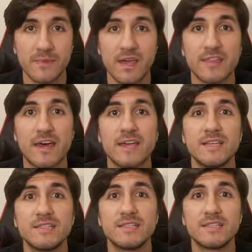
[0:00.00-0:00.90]
And that
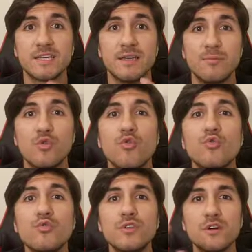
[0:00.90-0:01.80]
is to keep
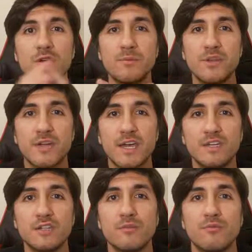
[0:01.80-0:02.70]
all your
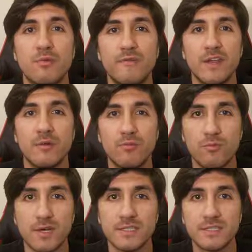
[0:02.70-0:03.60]
communication within
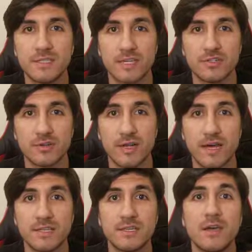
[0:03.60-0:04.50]
one
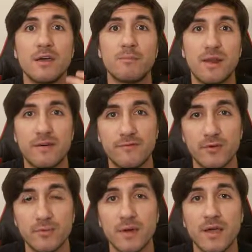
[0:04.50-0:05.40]
centralized
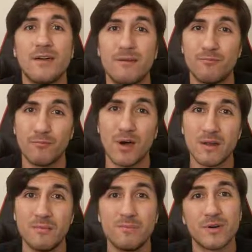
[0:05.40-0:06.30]
platform.
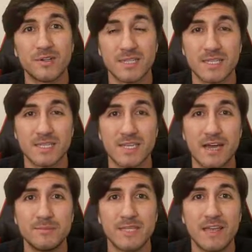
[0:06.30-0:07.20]
1, because it's a
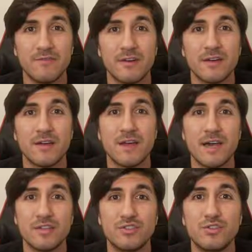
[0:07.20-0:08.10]
time saver,
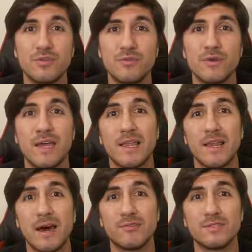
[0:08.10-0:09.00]
and 2, it
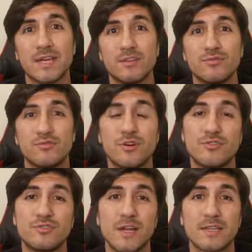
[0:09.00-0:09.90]
allows the actual
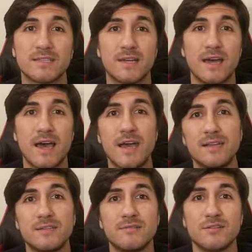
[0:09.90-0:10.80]
contractor
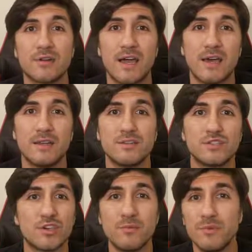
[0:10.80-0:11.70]
and client
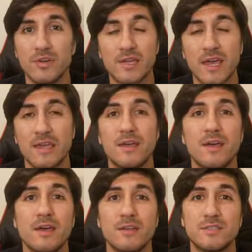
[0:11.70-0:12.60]
to communicate
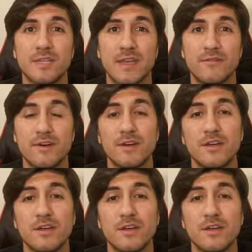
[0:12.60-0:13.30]
together.